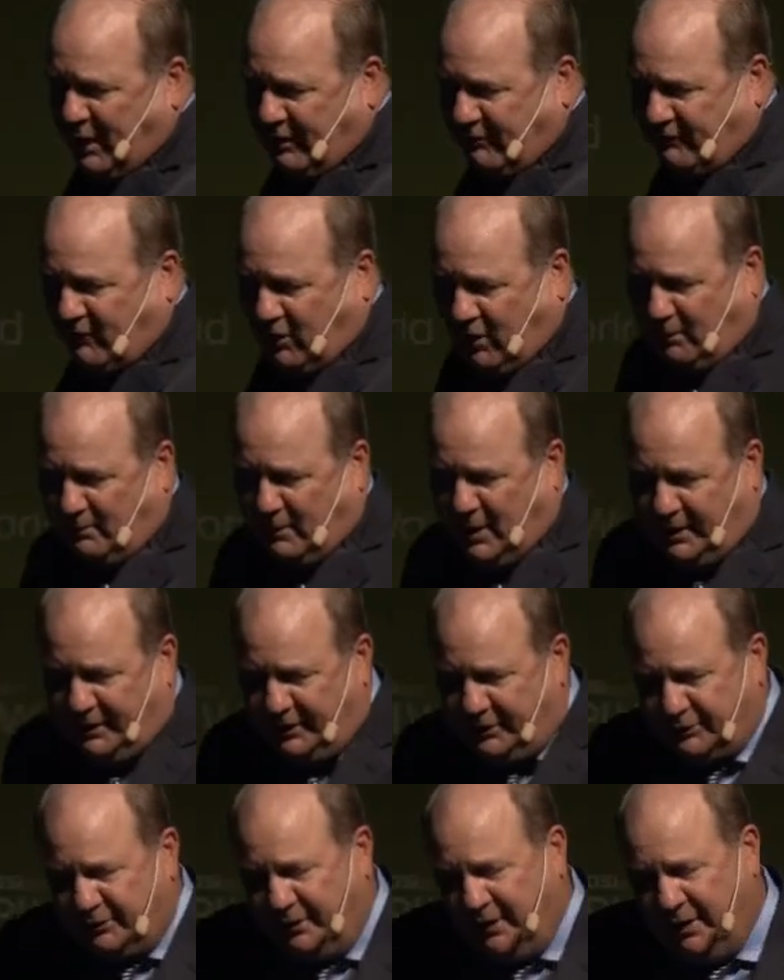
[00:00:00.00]
farm
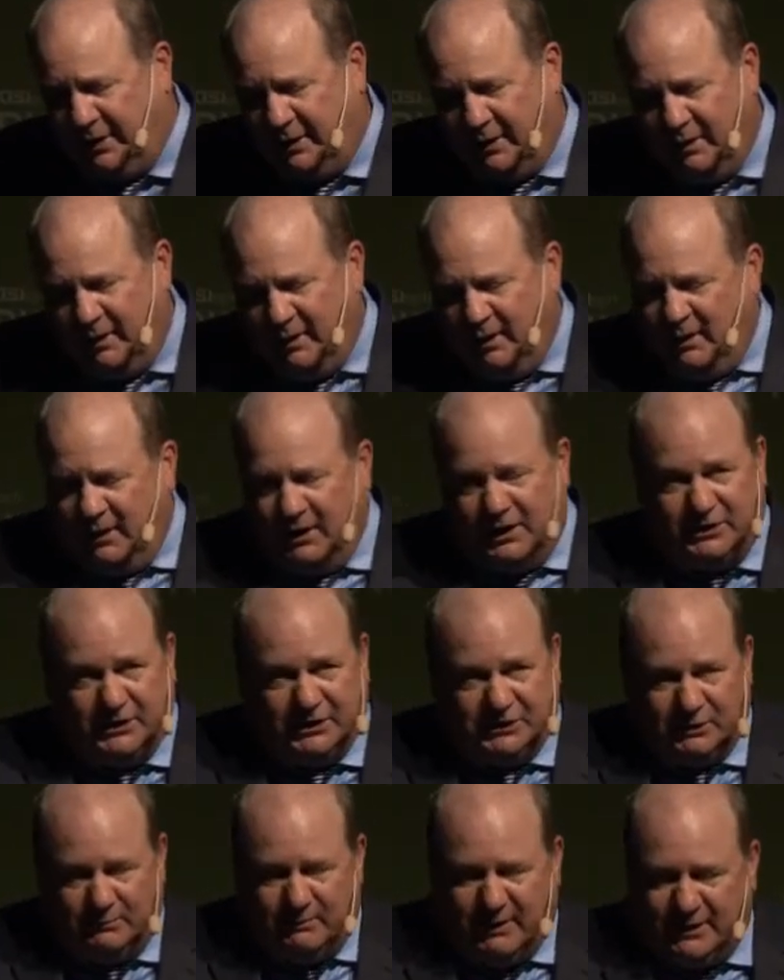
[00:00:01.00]
monitoring,
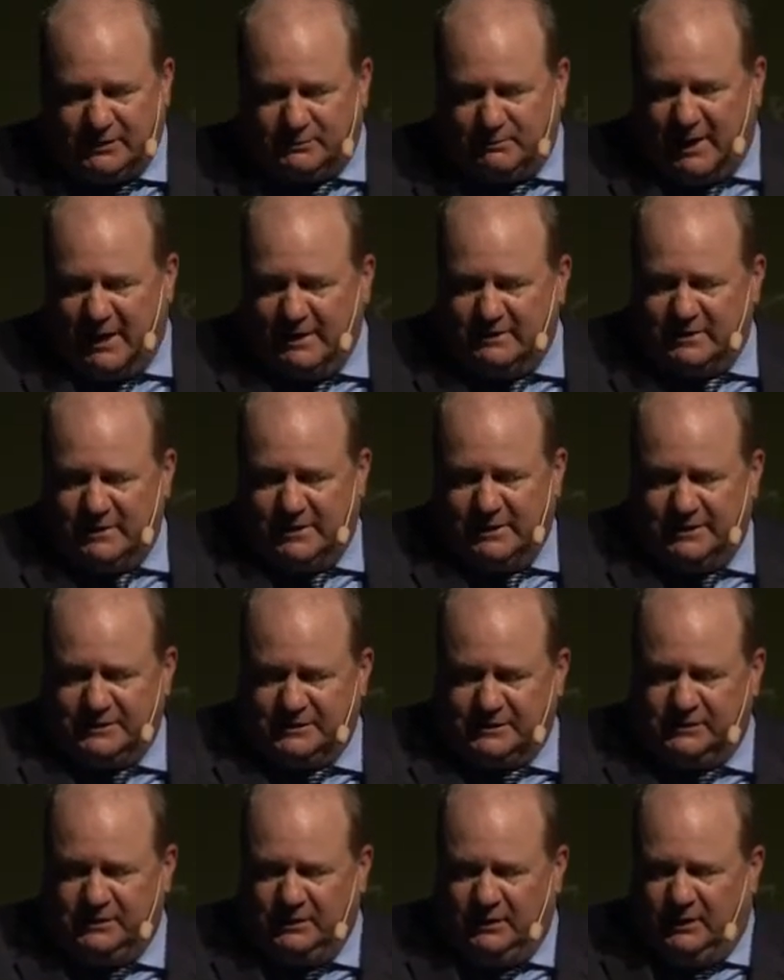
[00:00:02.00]
condition-based
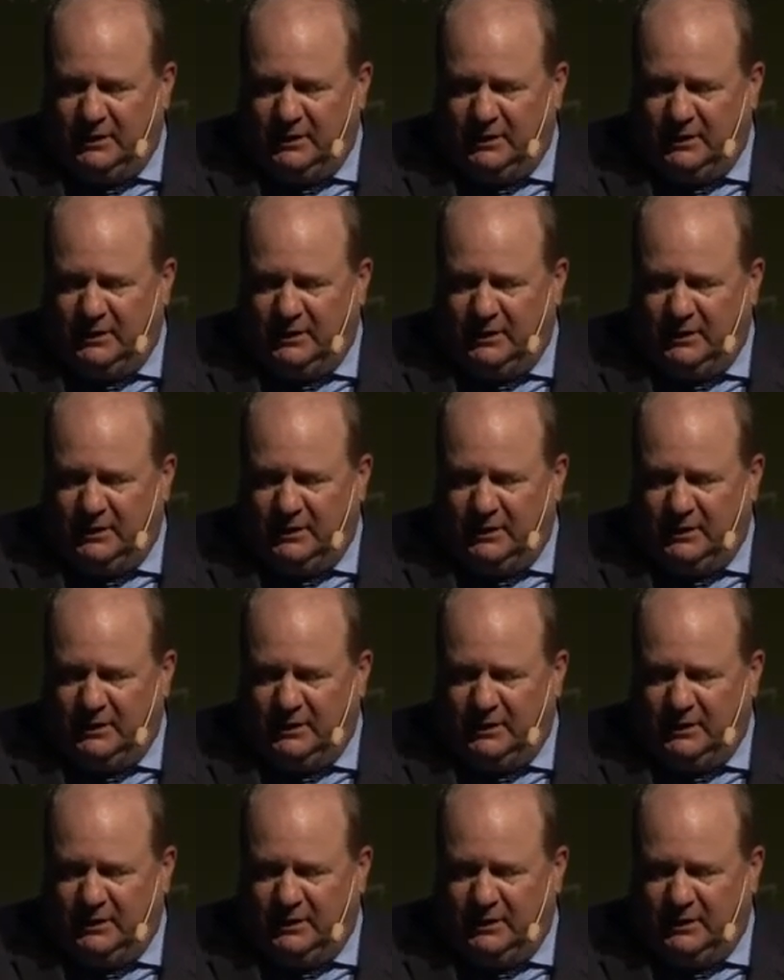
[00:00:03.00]
maintenance.